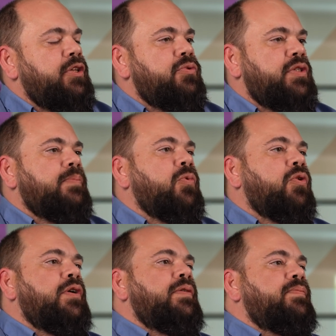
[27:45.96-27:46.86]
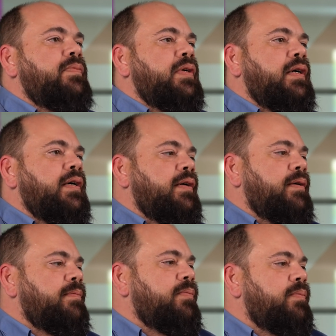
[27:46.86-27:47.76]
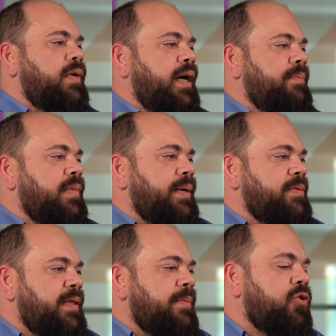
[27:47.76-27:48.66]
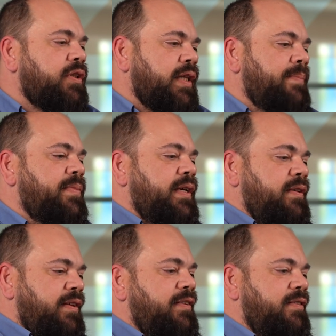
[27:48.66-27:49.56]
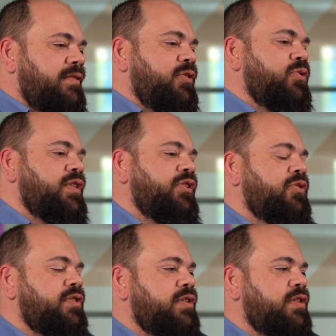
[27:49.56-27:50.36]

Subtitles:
using more, I'm spending more time in using your